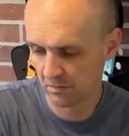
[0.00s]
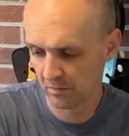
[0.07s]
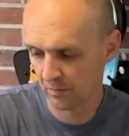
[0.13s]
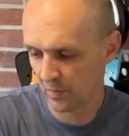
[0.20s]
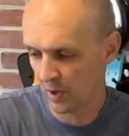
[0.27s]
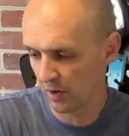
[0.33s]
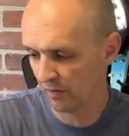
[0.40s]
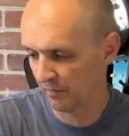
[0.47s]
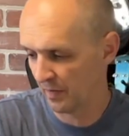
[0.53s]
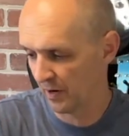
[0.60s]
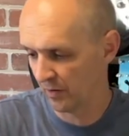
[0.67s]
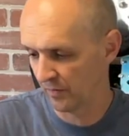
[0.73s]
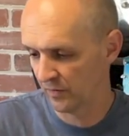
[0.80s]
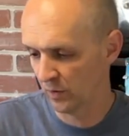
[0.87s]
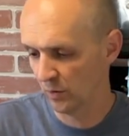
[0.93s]
part of my
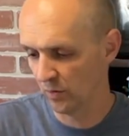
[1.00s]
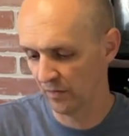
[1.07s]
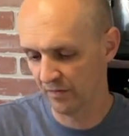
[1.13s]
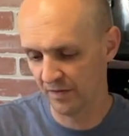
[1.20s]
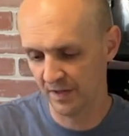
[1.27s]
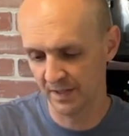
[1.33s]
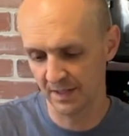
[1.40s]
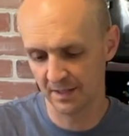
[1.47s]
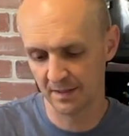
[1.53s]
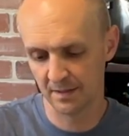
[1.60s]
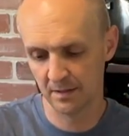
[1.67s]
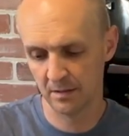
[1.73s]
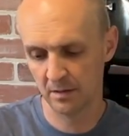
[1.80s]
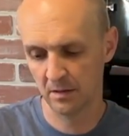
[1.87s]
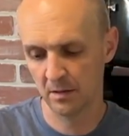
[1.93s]
review of
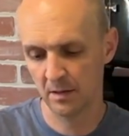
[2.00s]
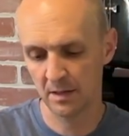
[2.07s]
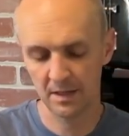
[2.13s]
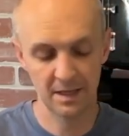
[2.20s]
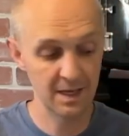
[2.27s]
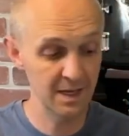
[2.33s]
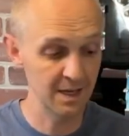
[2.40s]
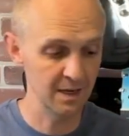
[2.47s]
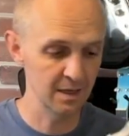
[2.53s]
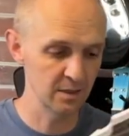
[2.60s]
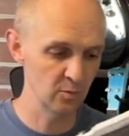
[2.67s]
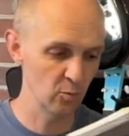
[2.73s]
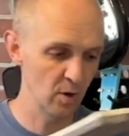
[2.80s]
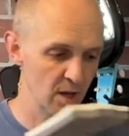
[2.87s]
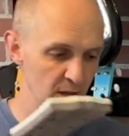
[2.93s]
this kit as
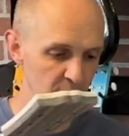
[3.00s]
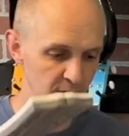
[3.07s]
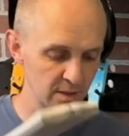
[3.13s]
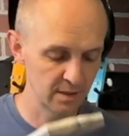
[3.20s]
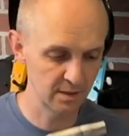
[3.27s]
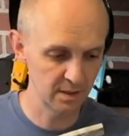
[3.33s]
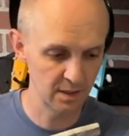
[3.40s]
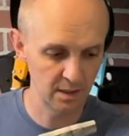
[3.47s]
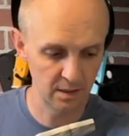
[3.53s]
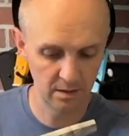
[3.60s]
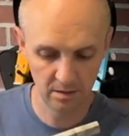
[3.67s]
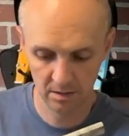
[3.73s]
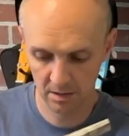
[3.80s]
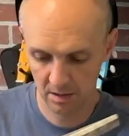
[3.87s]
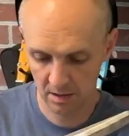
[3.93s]
well to see
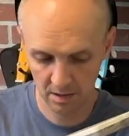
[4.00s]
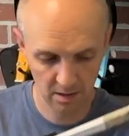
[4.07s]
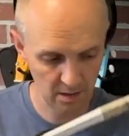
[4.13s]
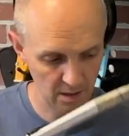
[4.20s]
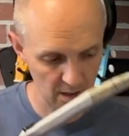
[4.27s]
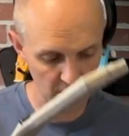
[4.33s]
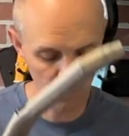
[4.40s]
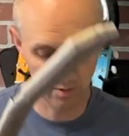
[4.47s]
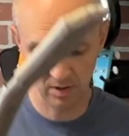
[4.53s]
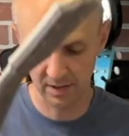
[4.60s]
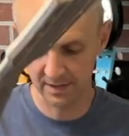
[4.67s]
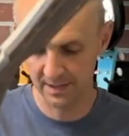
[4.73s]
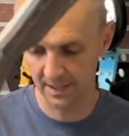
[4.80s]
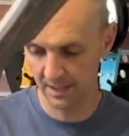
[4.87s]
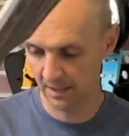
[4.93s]
how well
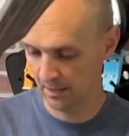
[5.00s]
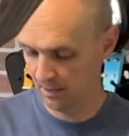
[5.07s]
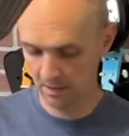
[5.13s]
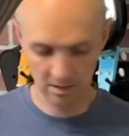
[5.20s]
it's in.